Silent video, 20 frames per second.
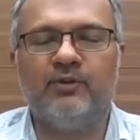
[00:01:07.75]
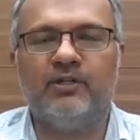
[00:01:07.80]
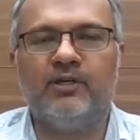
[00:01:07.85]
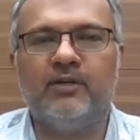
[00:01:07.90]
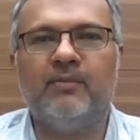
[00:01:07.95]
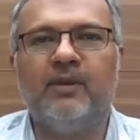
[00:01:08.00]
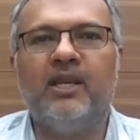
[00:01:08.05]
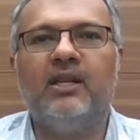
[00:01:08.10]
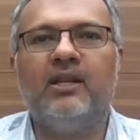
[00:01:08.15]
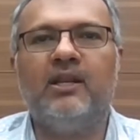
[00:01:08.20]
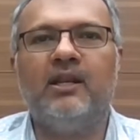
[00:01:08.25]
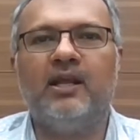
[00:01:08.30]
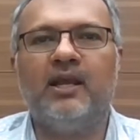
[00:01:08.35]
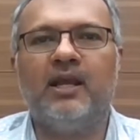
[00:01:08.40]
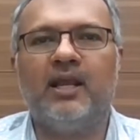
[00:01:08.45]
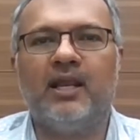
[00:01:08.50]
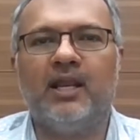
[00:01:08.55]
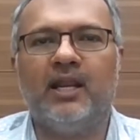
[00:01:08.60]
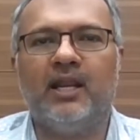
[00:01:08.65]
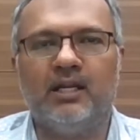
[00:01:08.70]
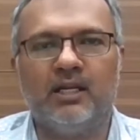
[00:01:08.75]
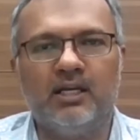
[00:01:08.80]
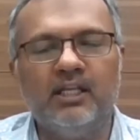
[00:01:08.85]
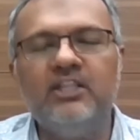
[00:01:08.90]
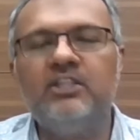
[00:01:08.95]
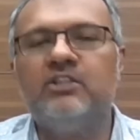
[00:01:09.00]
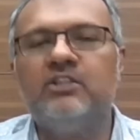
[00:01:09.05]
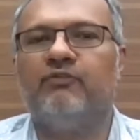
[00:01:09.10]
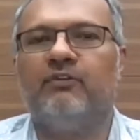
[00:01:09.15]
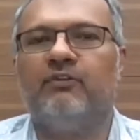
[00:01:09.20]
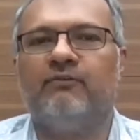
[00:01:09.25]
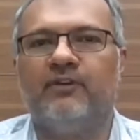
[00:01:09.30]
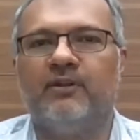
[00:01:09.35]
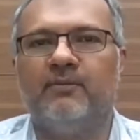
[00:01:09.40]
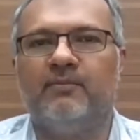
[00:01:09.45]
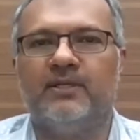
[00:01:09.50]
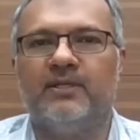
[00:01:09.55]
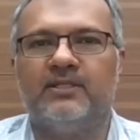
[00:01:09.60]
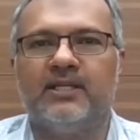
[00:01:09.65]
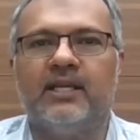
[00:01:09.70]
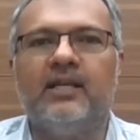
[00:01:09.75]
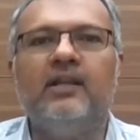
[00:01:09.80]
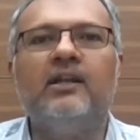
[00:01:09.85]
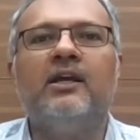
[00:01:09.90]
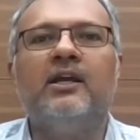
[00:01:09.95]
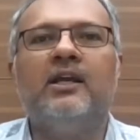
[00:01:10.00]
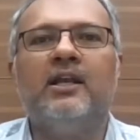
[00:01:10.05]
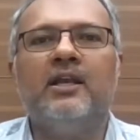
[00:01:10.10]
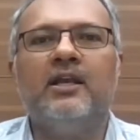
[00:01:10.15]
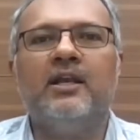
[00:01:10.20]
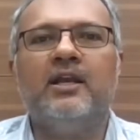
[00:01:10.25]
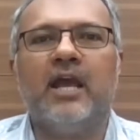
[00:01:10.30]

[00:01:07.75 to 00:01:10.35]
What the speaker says: would remain at least 50%,